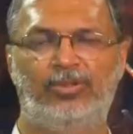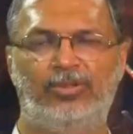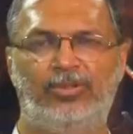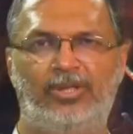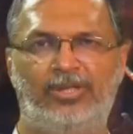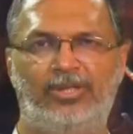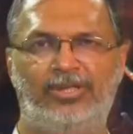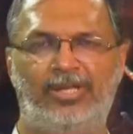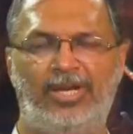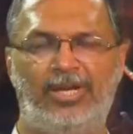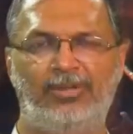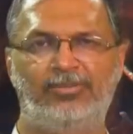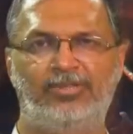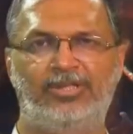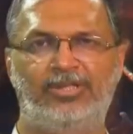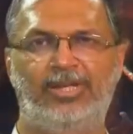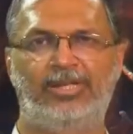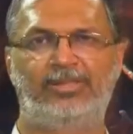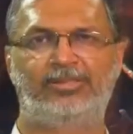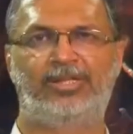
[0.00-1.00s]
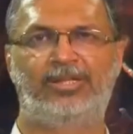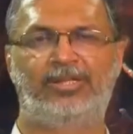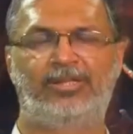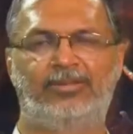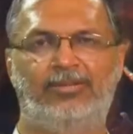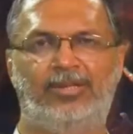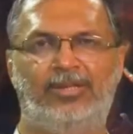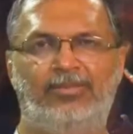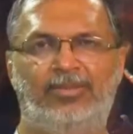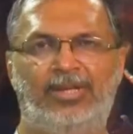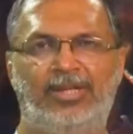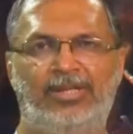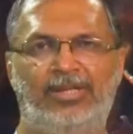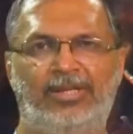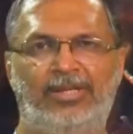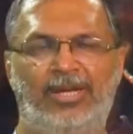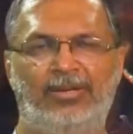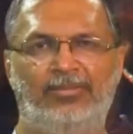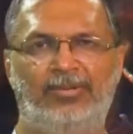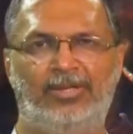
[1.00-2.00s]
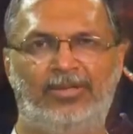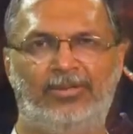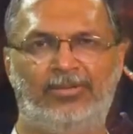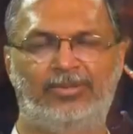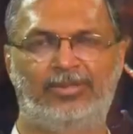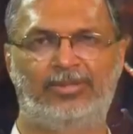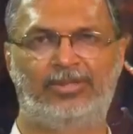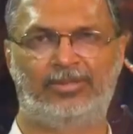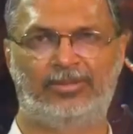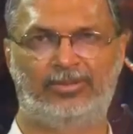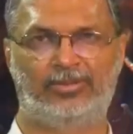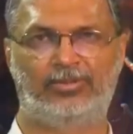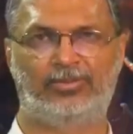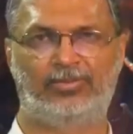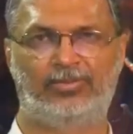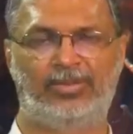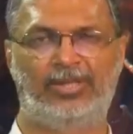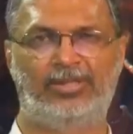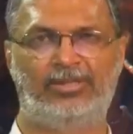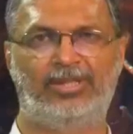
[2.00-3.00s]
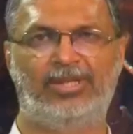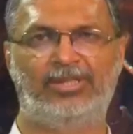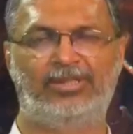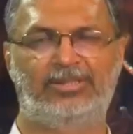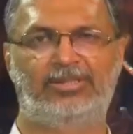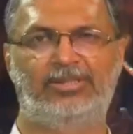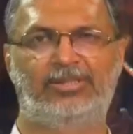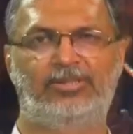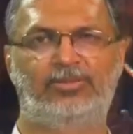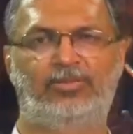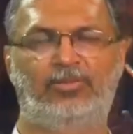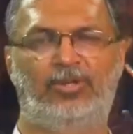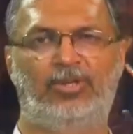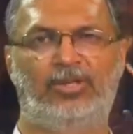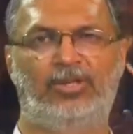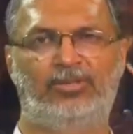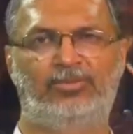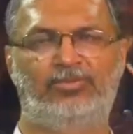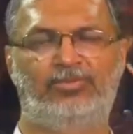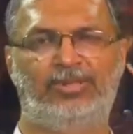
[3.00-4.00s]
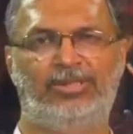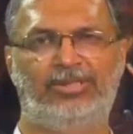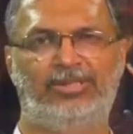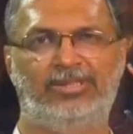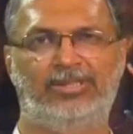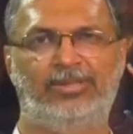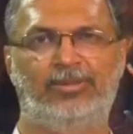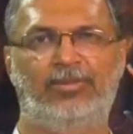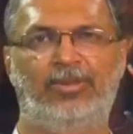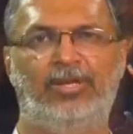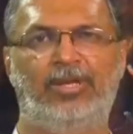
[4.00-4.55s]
the time scales are driven by the diameter of the telescope, that is the smallest feature.